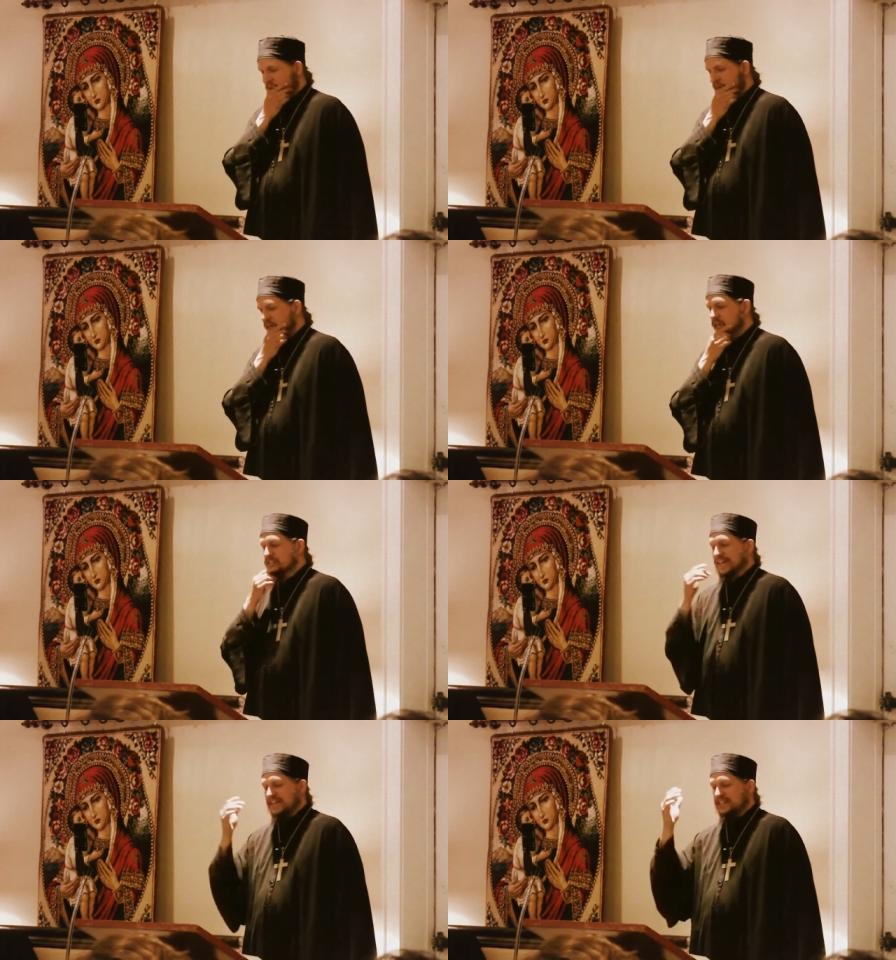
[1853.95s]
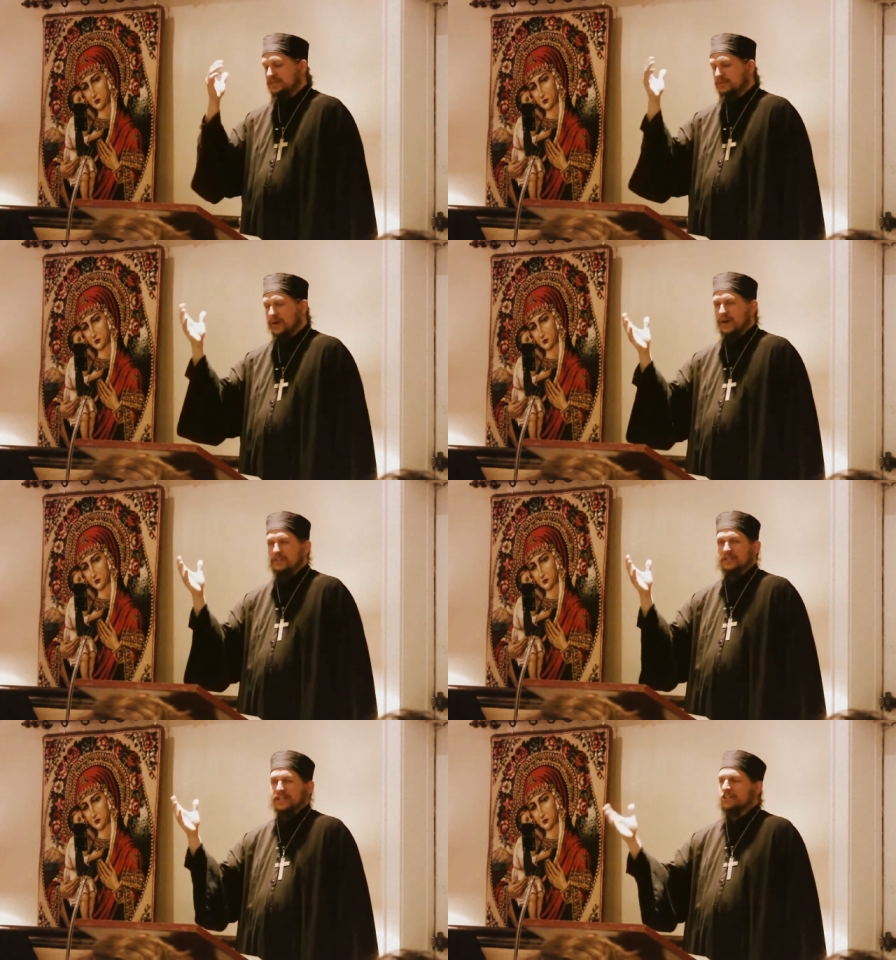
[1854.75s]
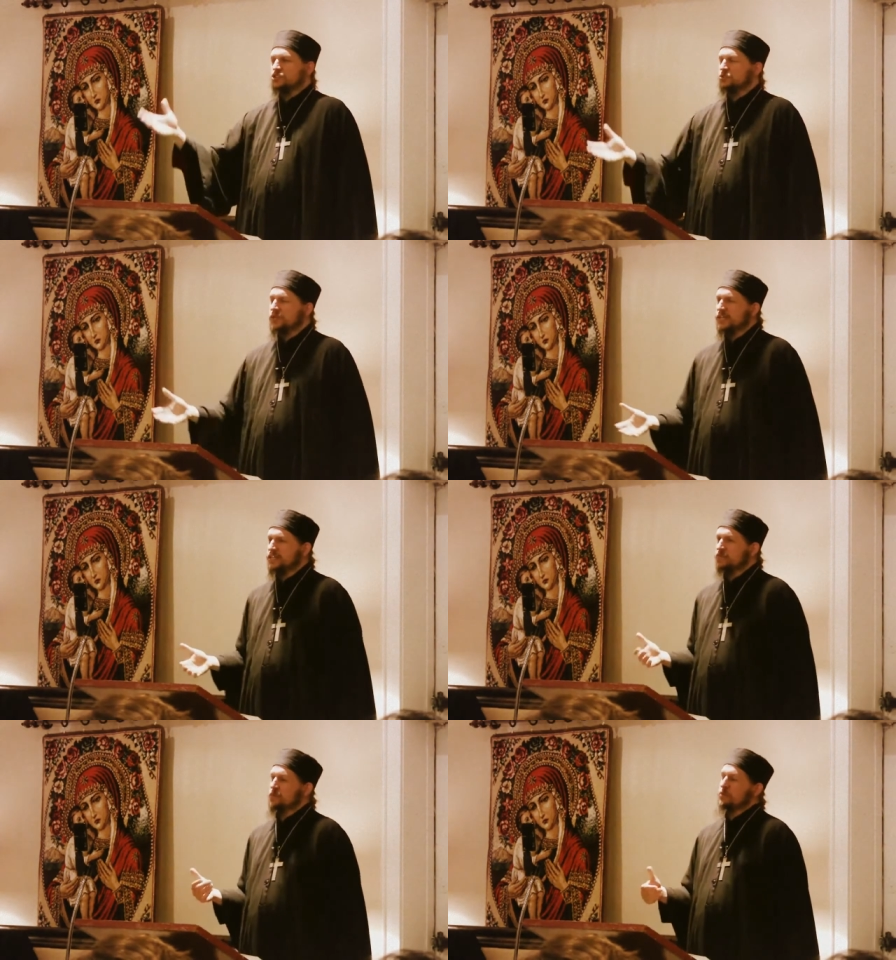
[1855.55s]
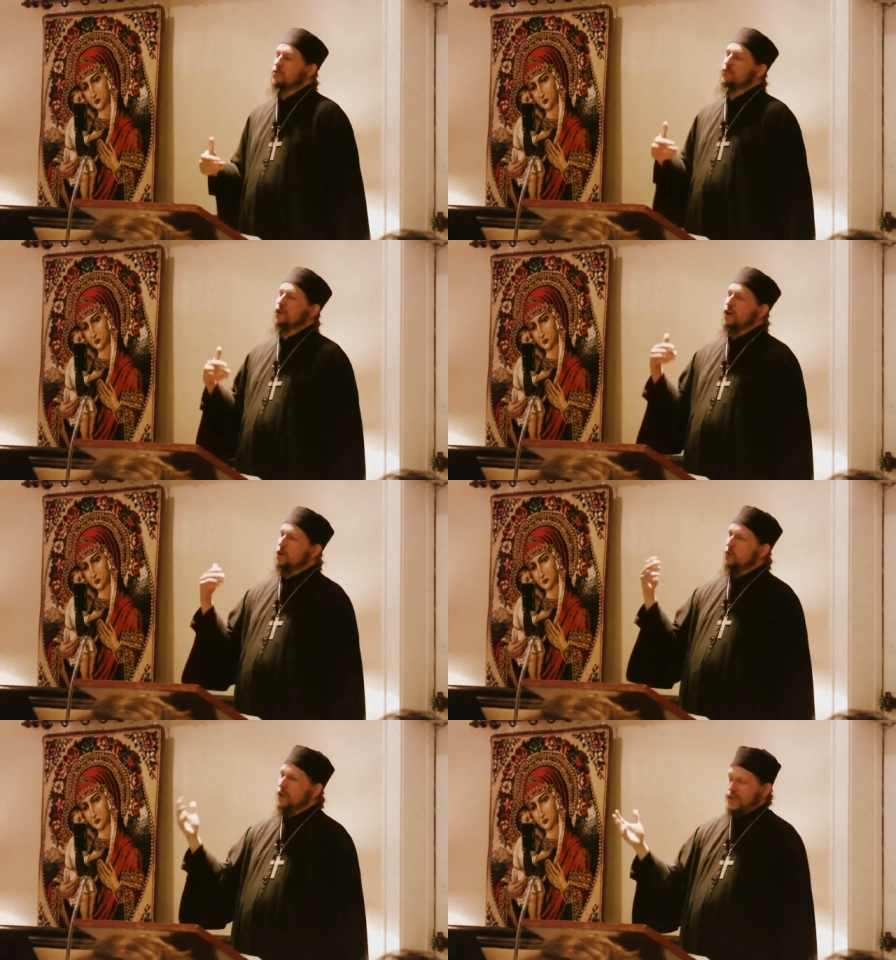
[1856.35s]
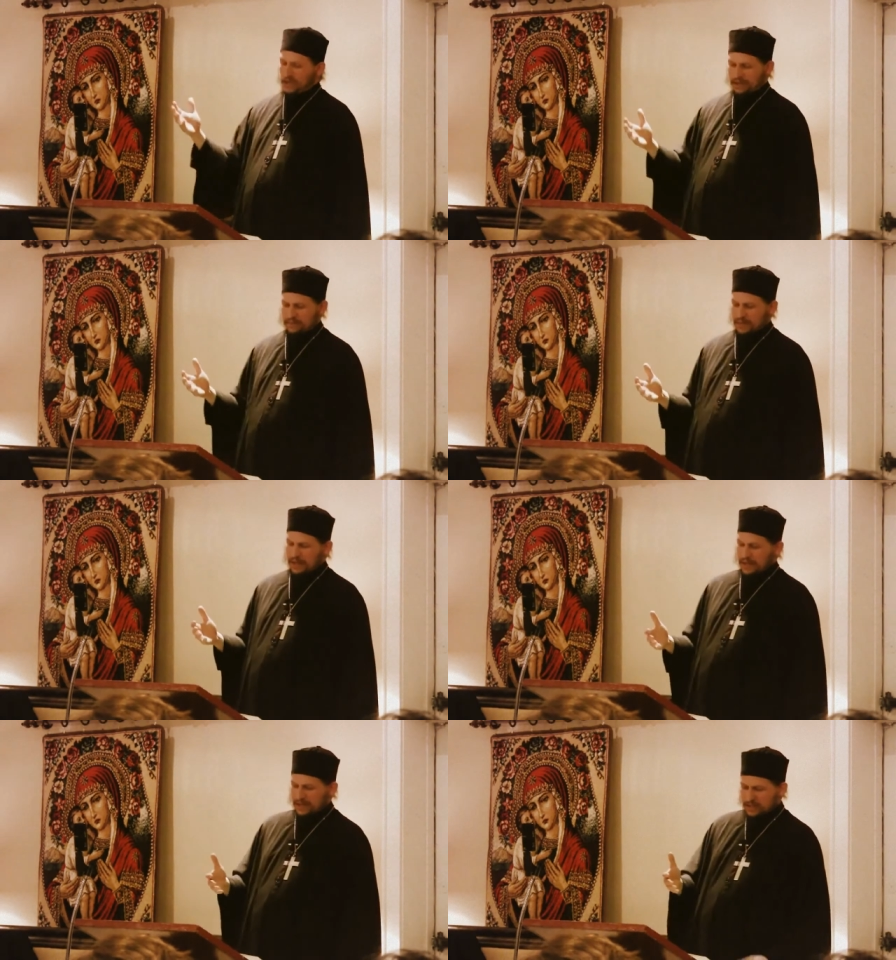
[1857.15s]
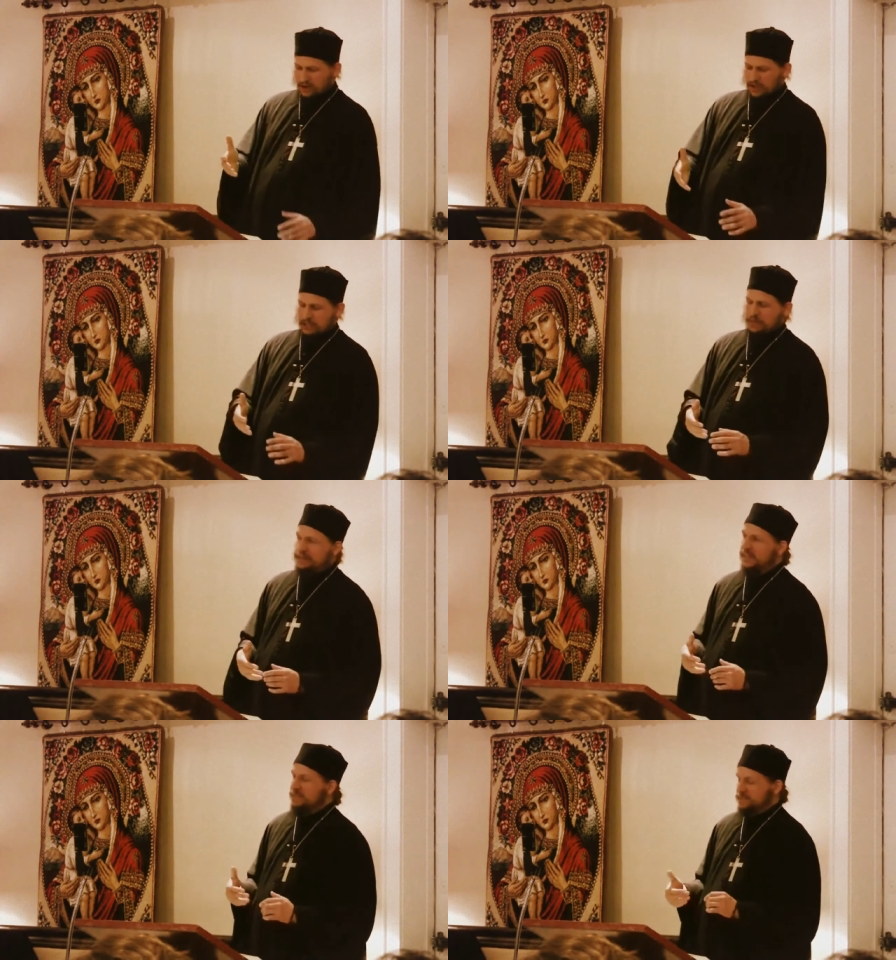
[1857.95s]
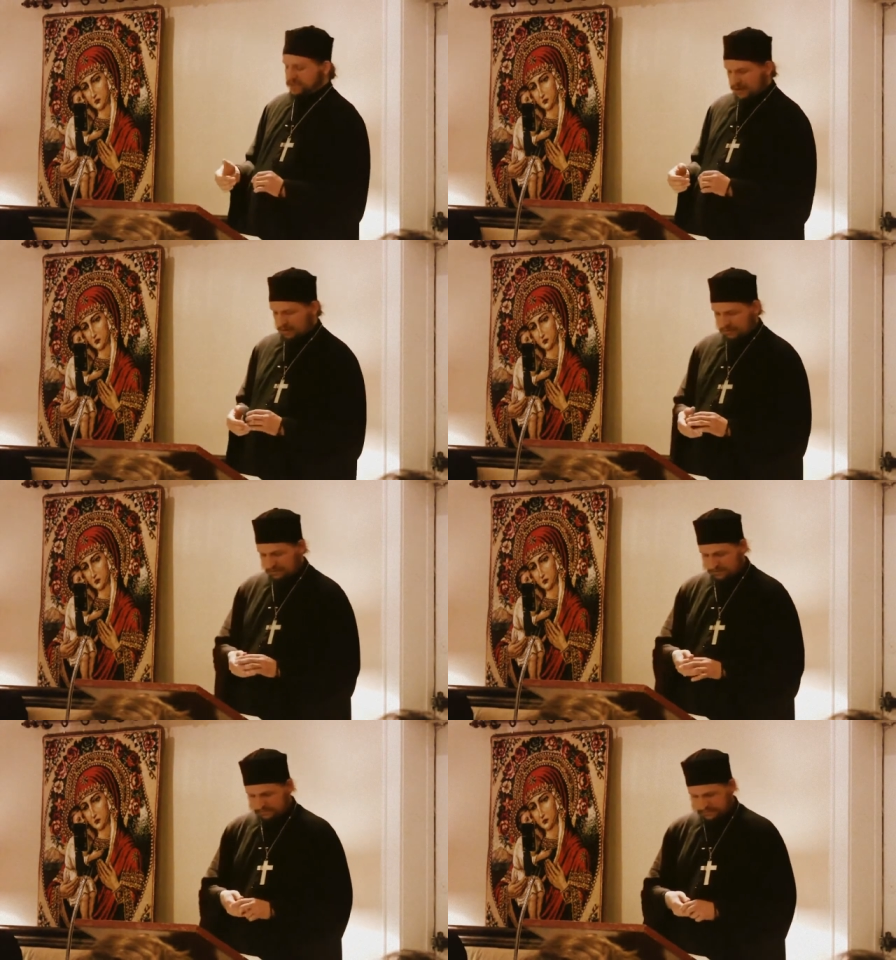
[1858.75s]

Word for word: He could sense the prayers and entreaties of people far away. And he talks about that himself.